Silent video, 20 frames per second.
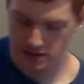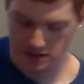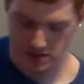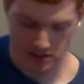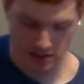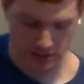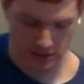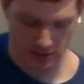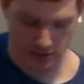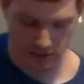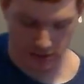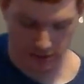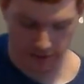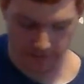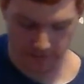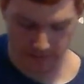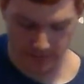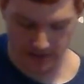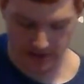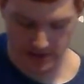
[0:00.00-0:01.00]
So you go
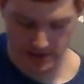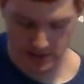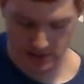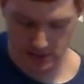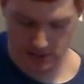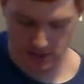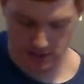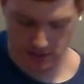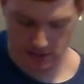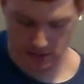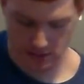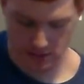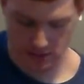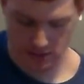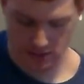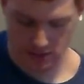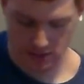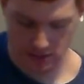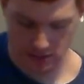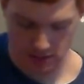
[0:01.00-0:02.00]
from this
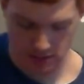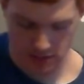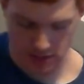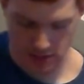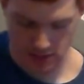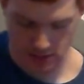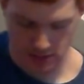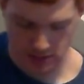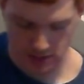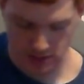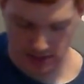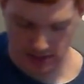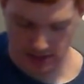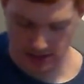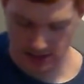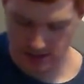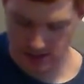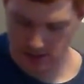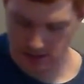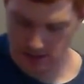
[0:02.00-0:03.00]
to
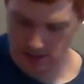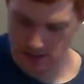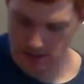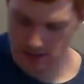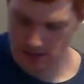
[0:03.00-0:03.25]
this.